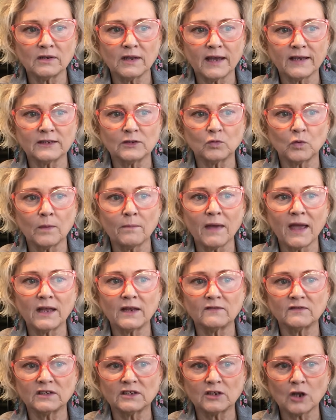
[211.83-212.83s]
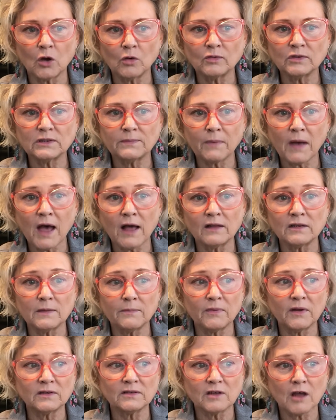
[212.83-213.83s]
days were made of stones piled
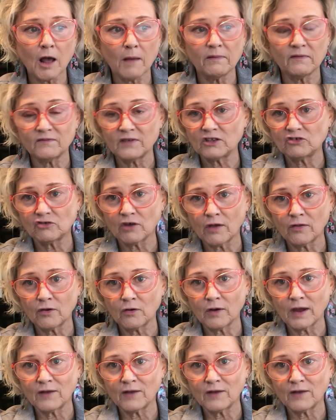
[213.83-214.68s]
up on top of each other,